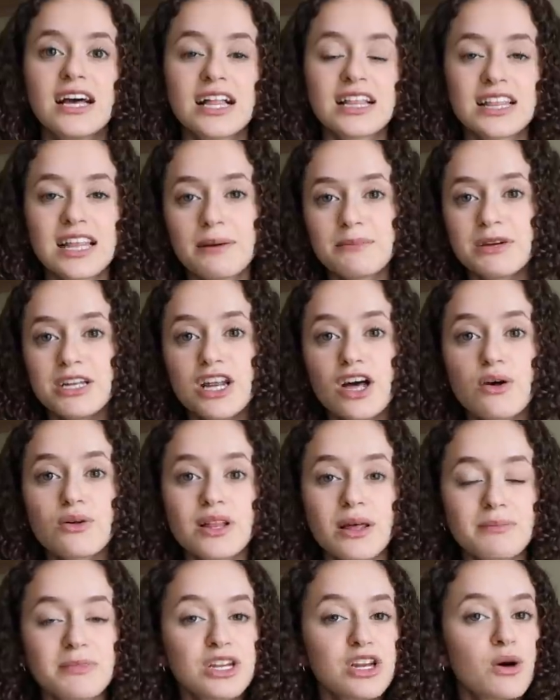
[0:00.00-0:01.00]
let me know.
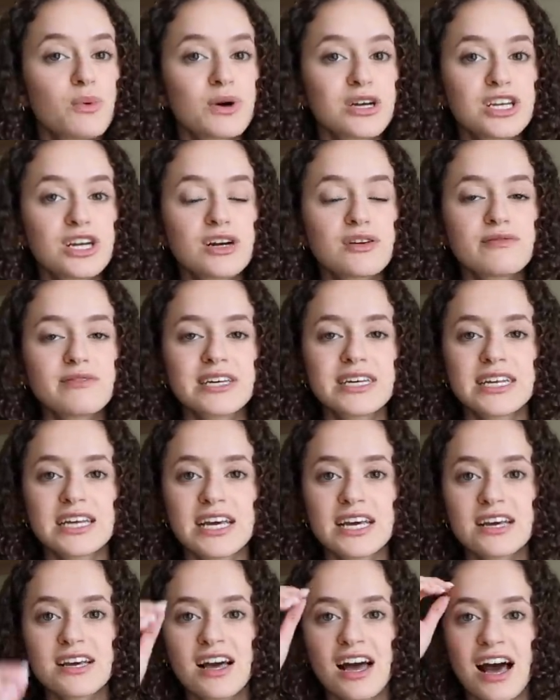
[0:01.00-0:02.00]
Let me know what you're
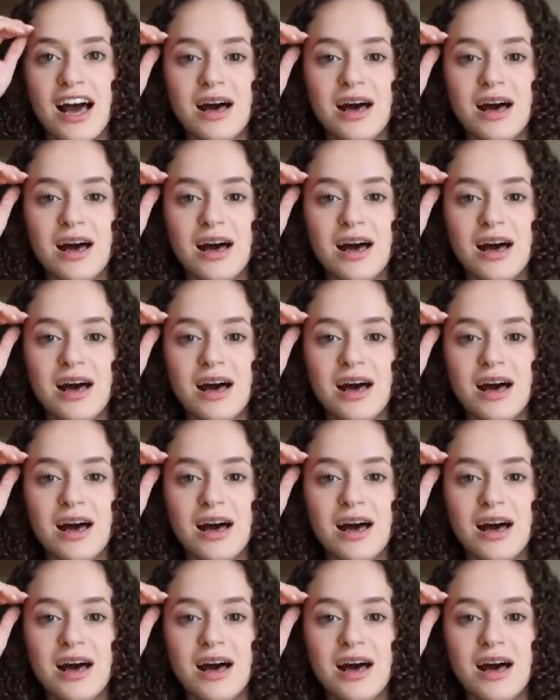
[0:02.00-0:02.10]
reading.